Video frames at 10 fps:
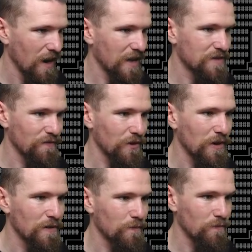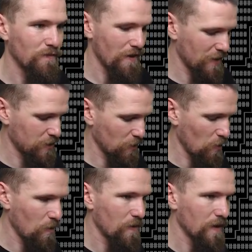That's very, very
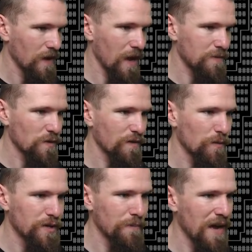cool. So I think we're going to